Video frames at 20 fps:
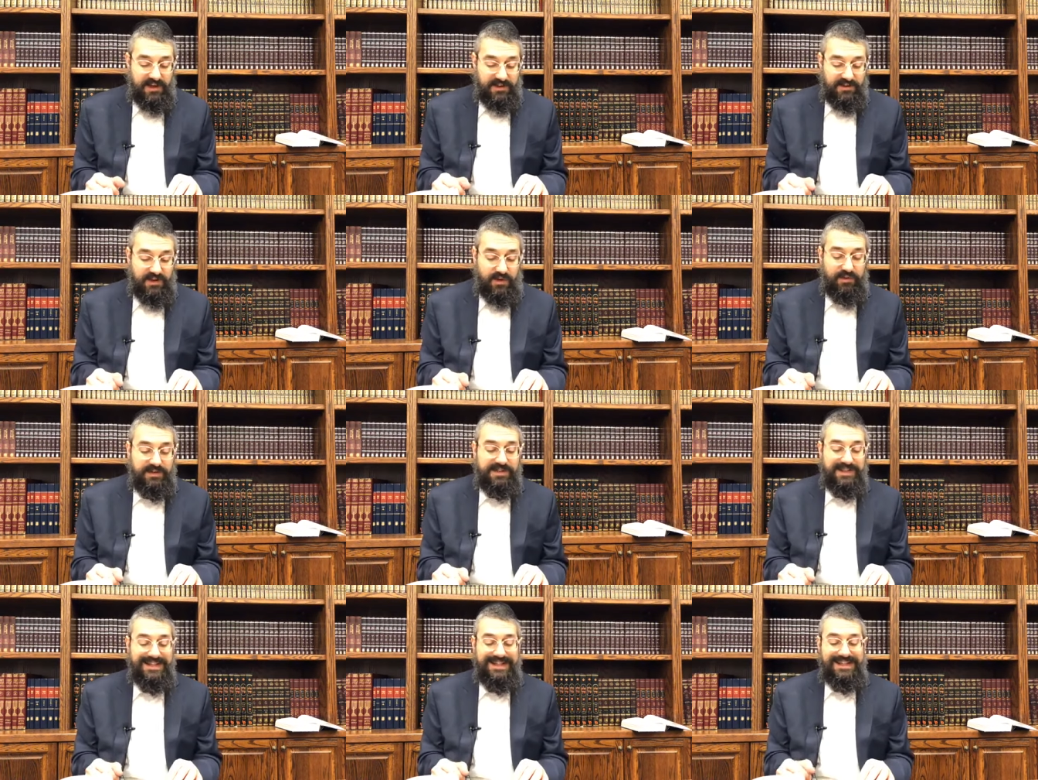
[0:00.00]

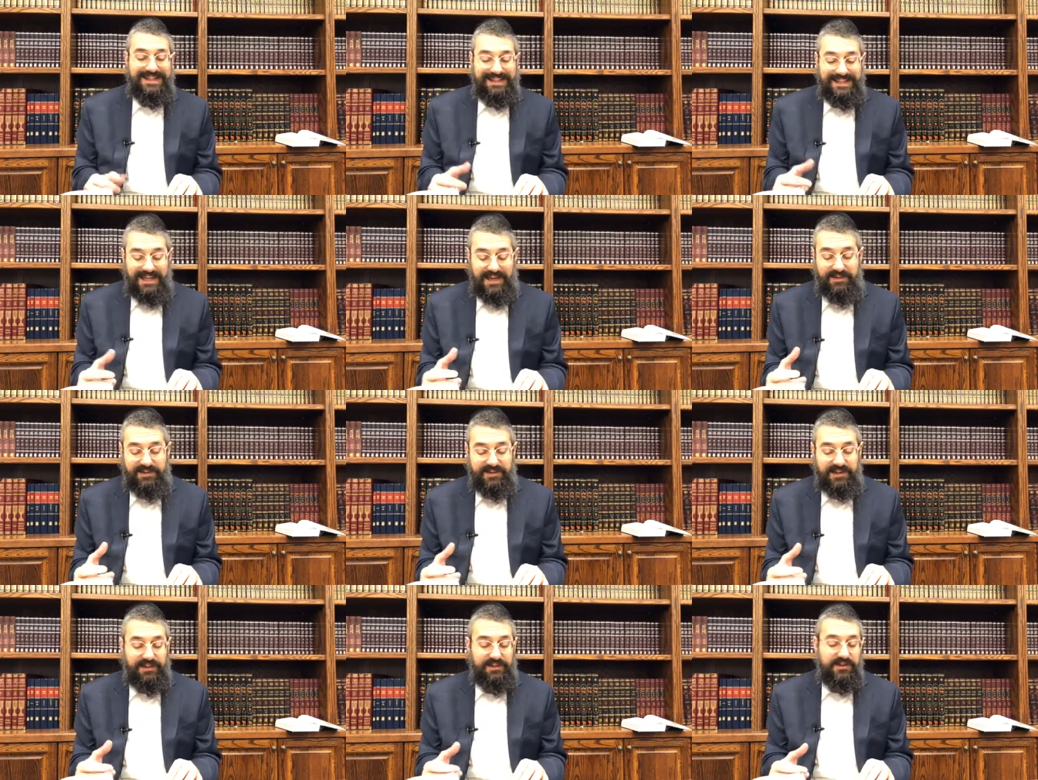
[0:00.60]
So it's
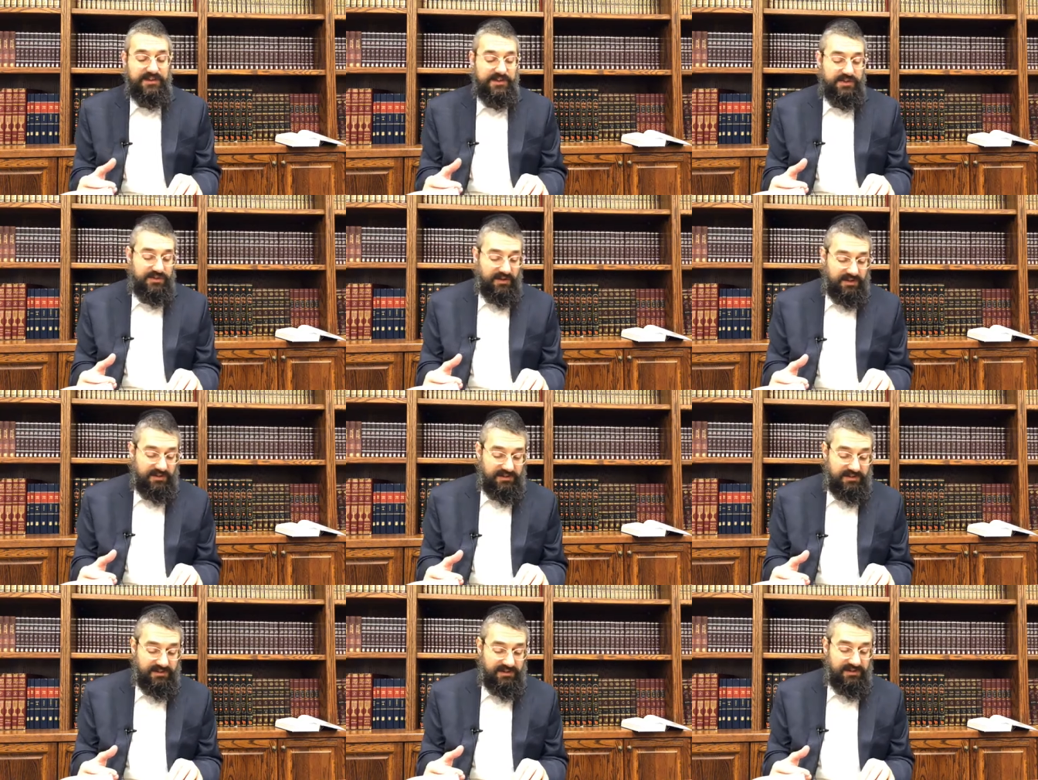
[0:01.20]
clear, it's
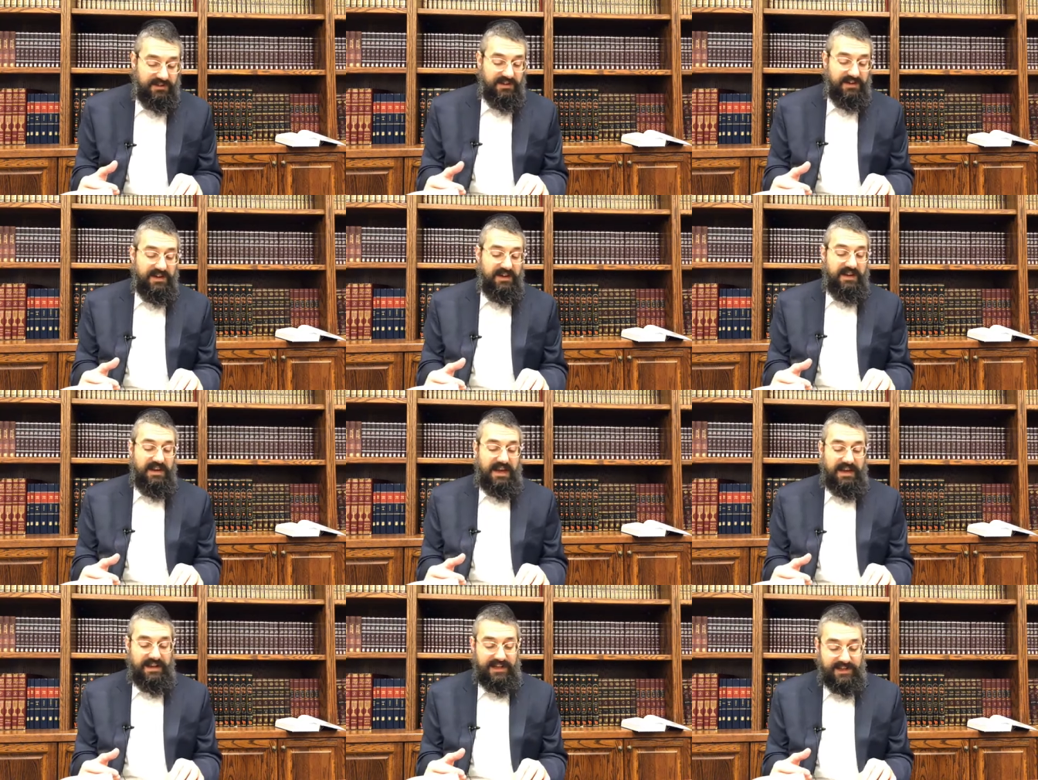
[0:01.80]
understood
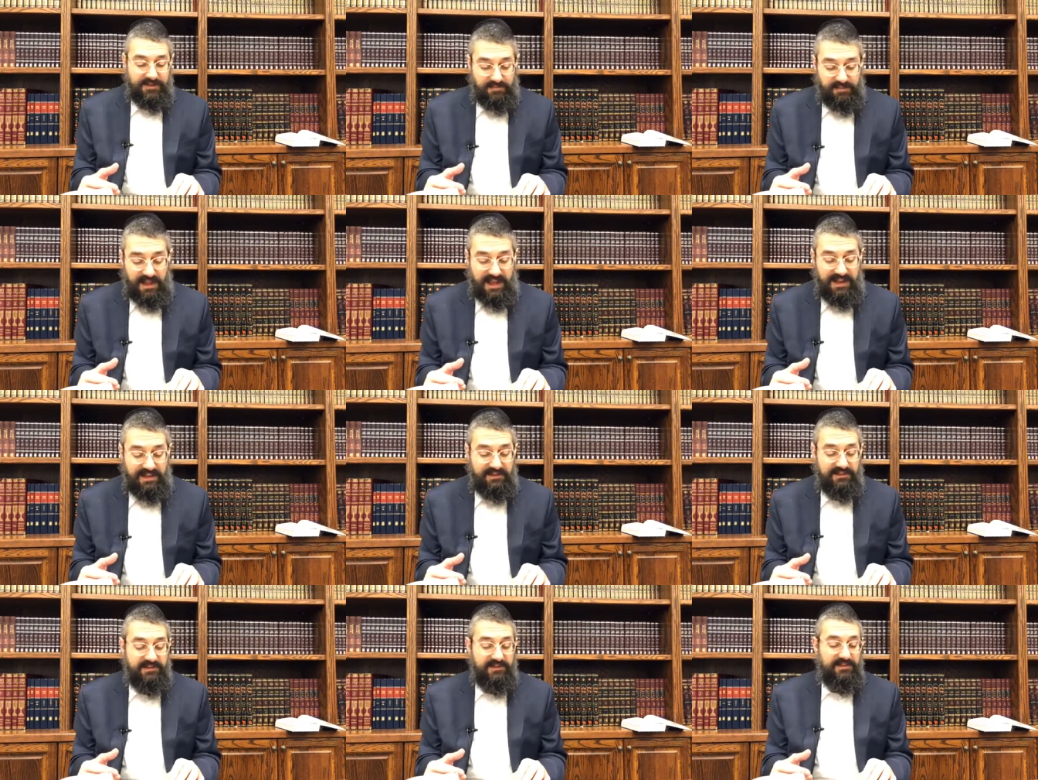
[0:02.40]
and
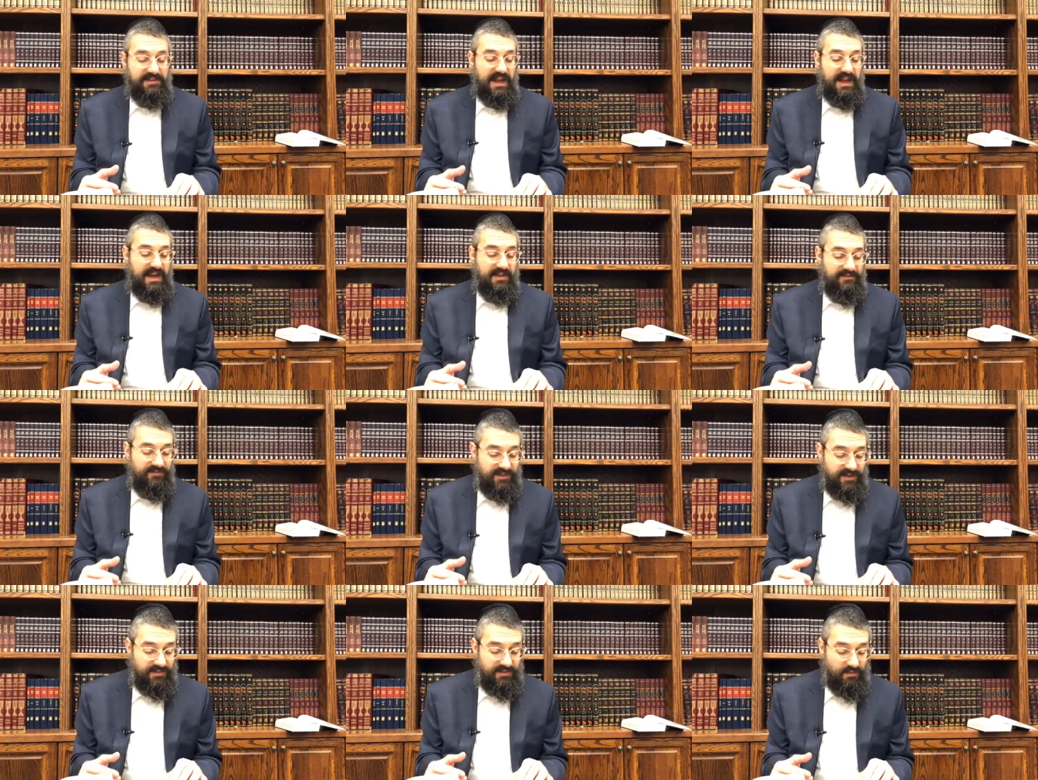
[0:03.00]
explained to
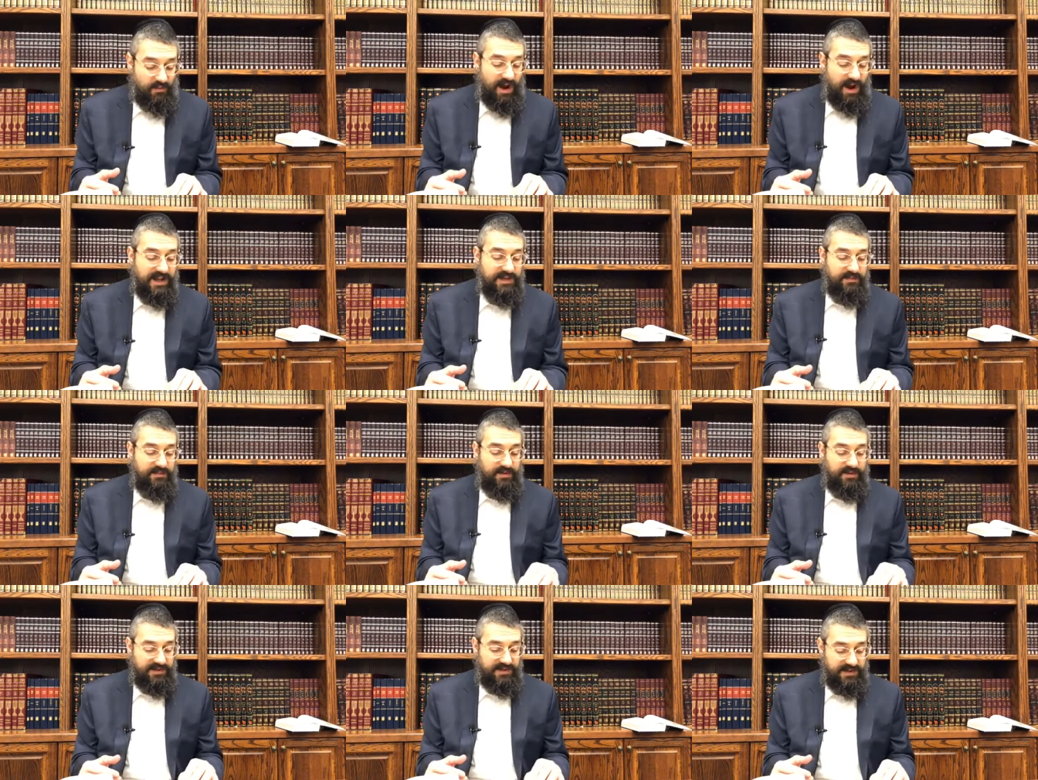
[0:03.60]
every
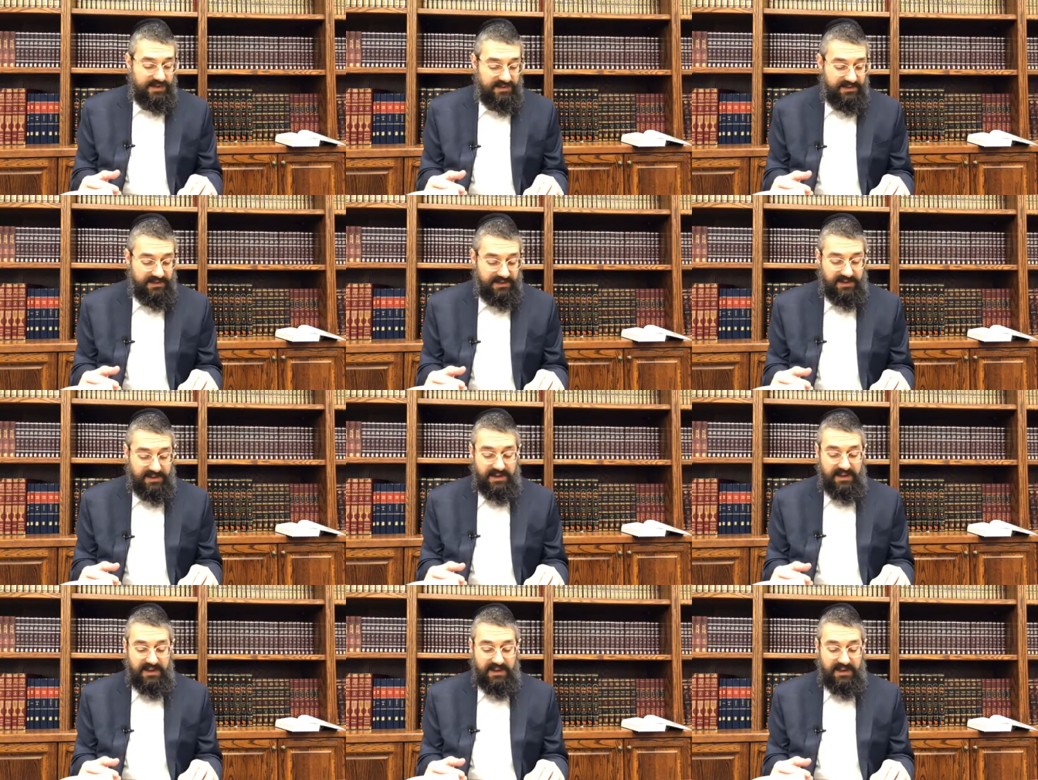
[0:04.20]
wise person.